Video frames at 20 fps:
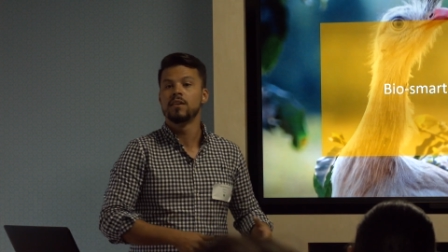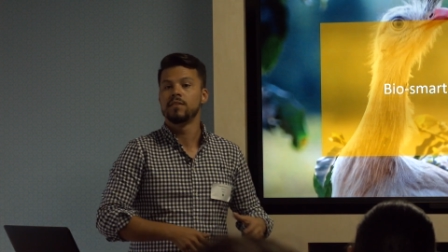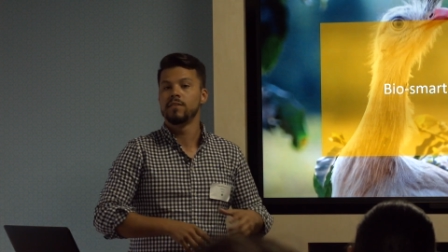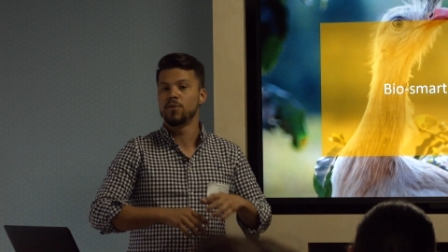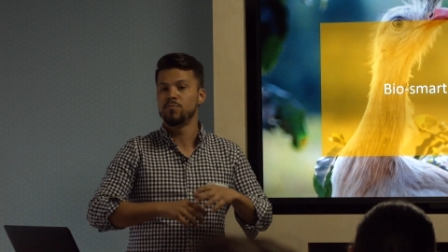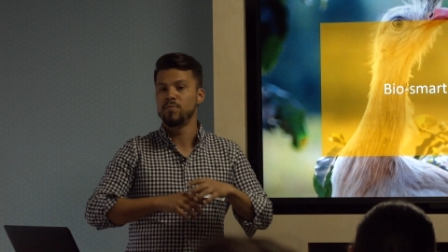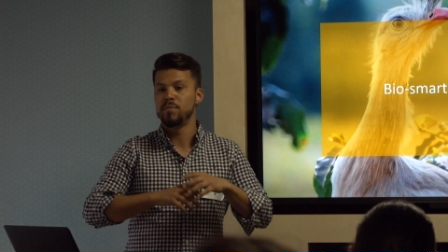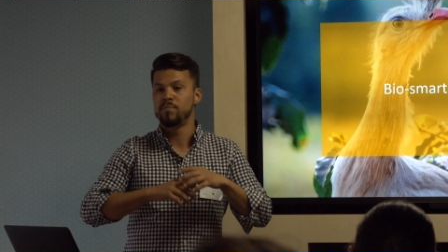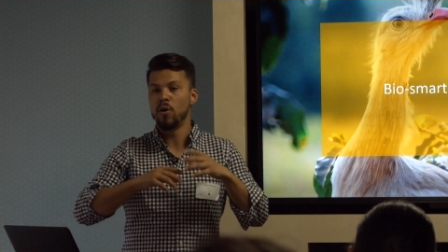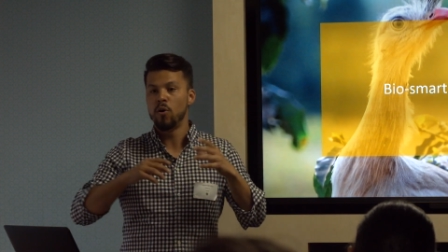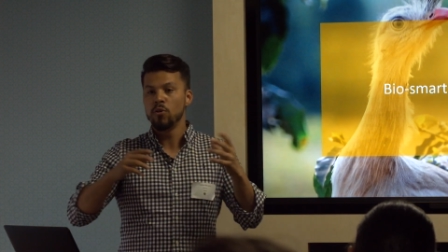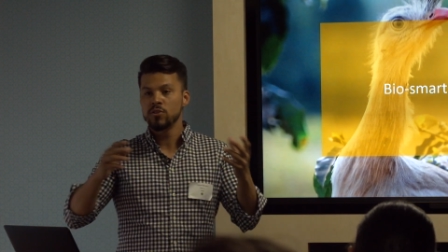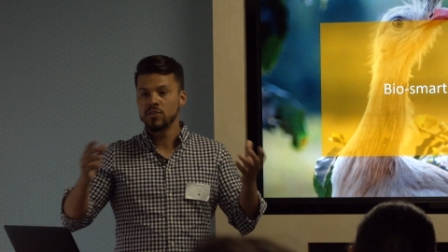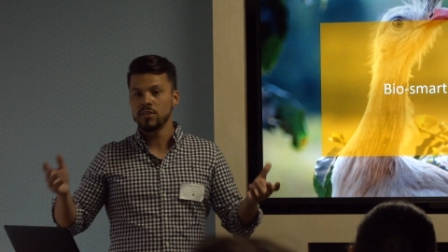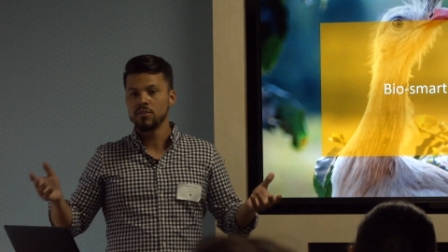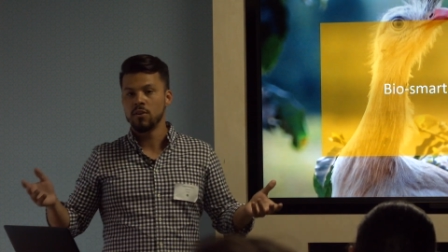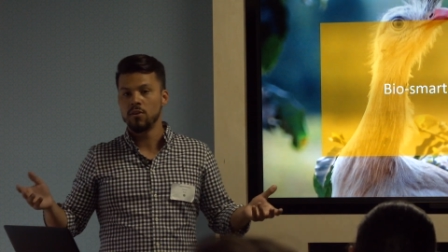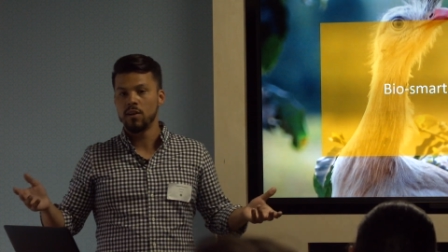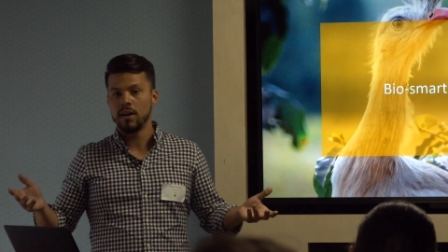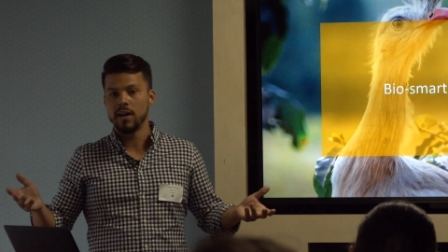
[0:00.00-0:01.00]
they'll be
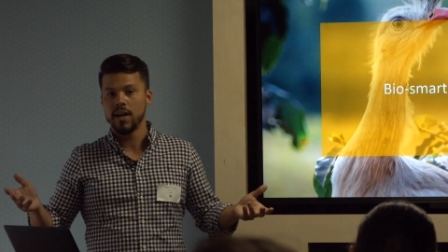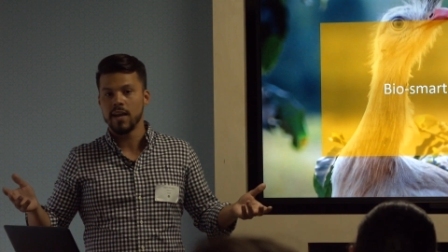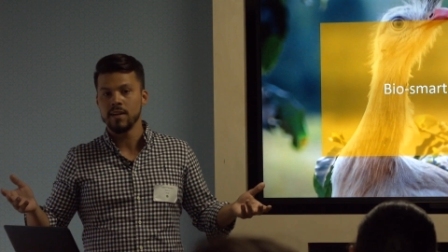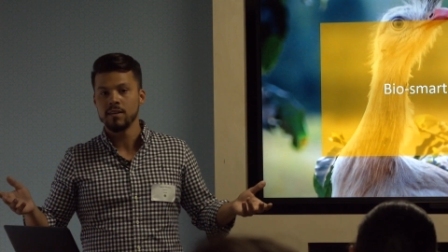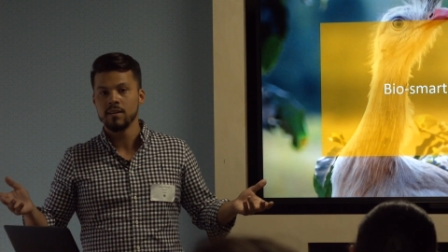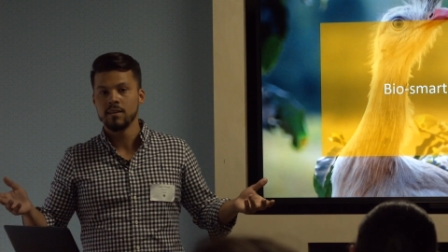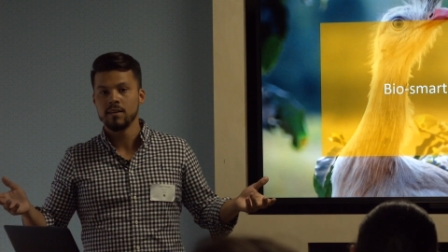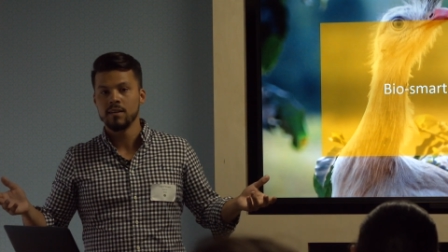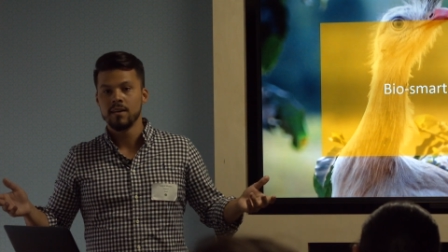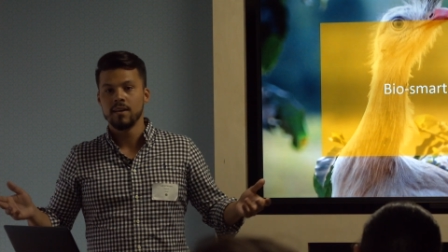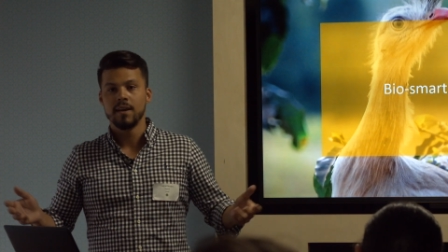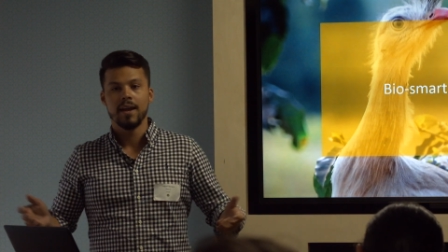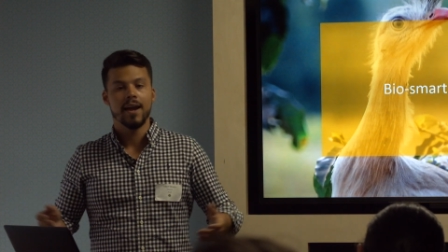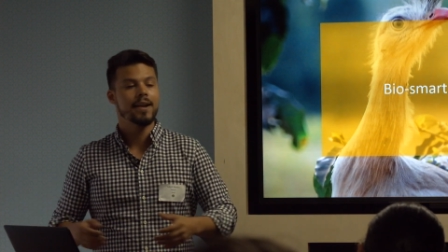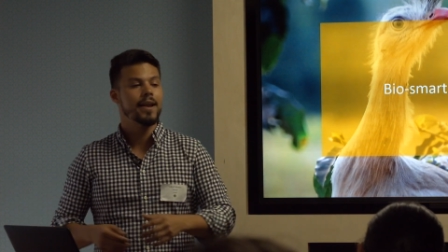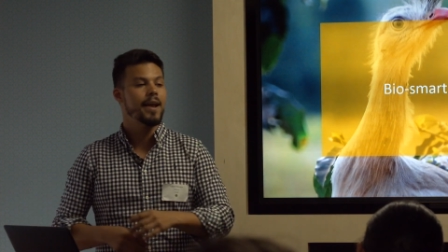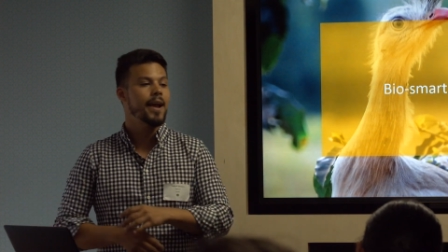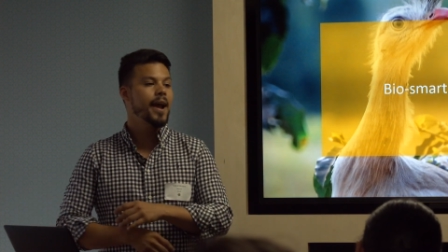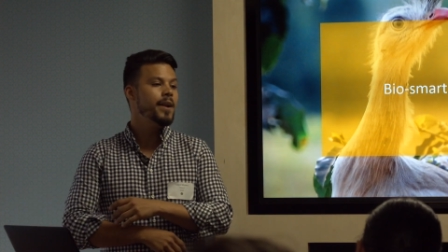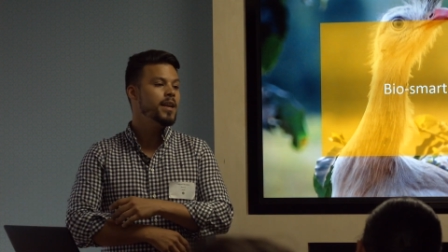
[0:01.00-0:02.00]
posted online
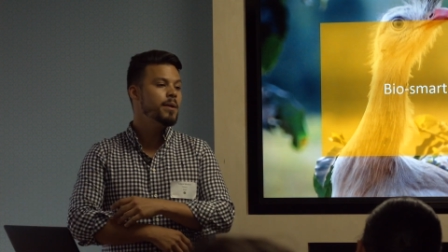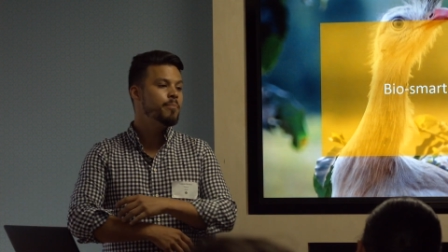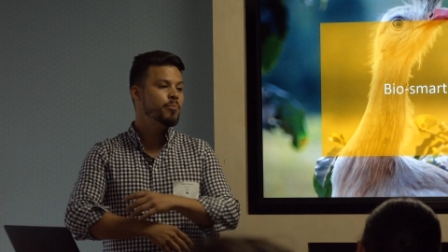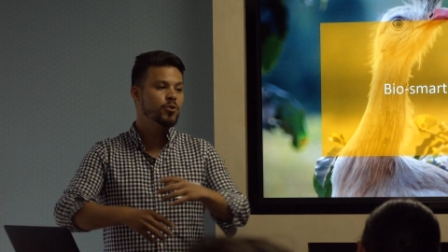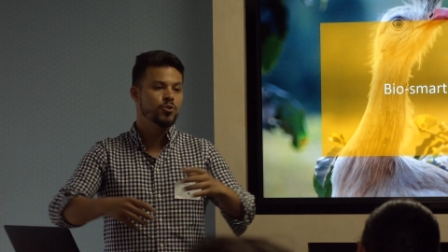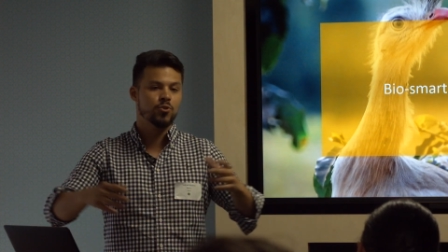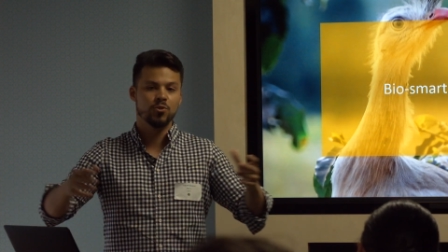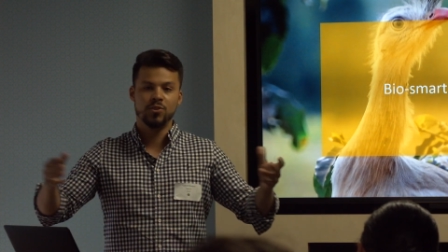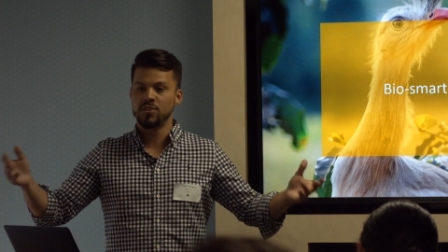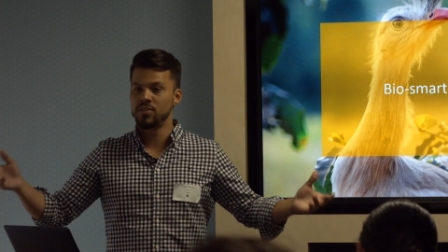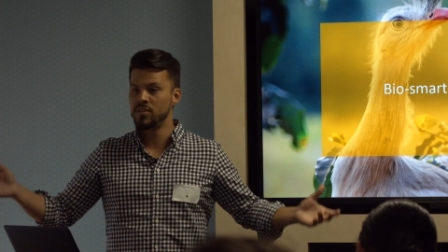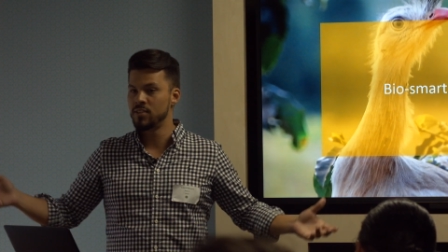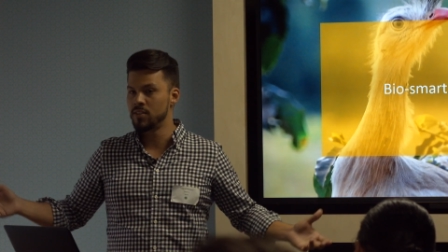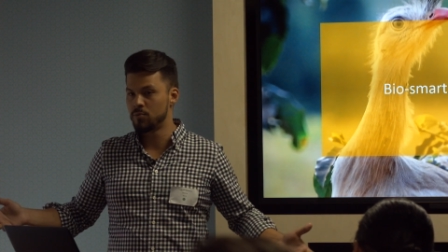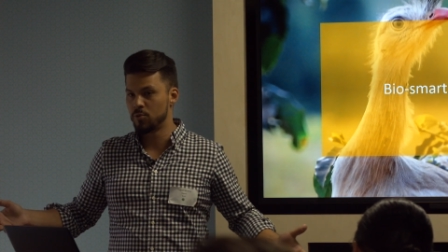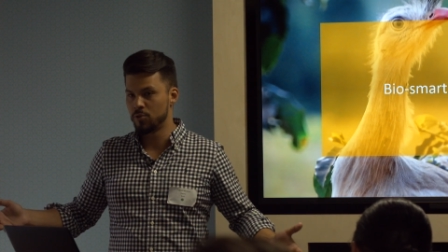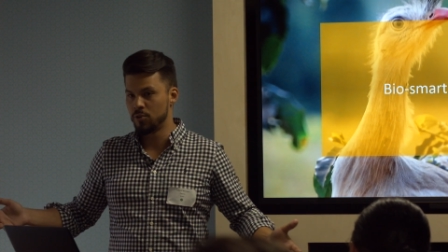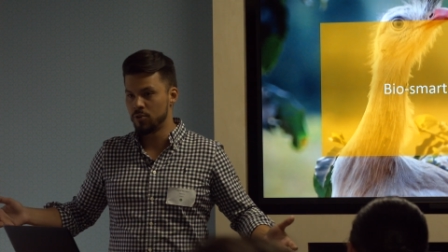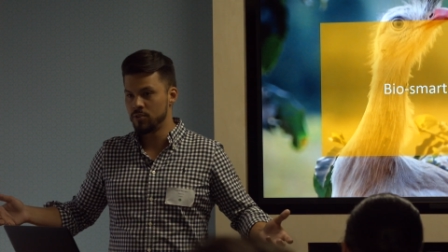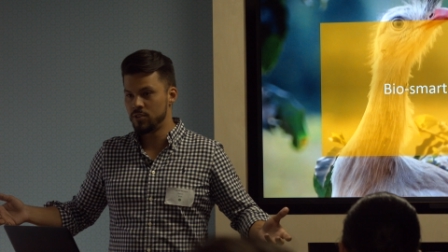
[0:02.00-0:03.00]
and any producers in
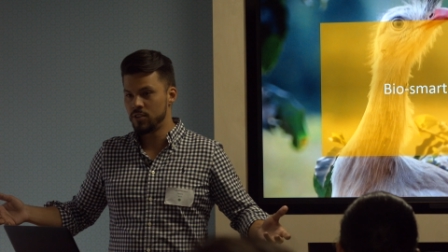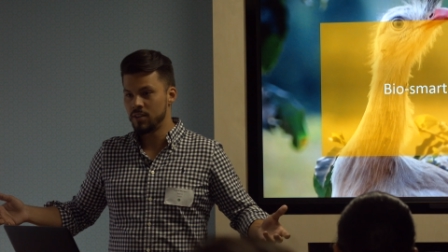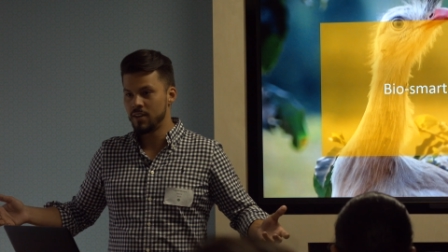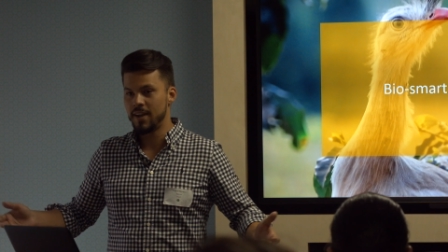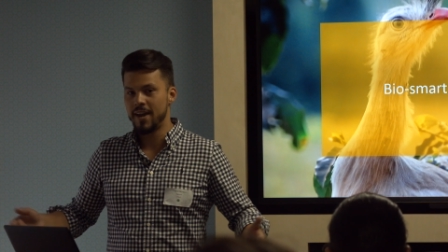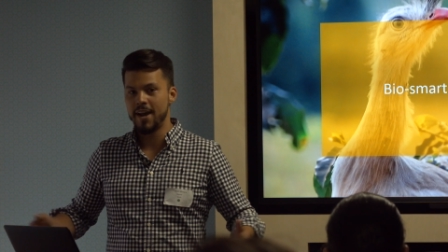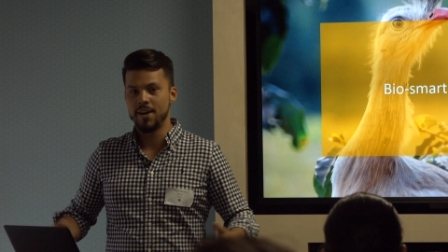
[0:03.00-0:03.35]
the world,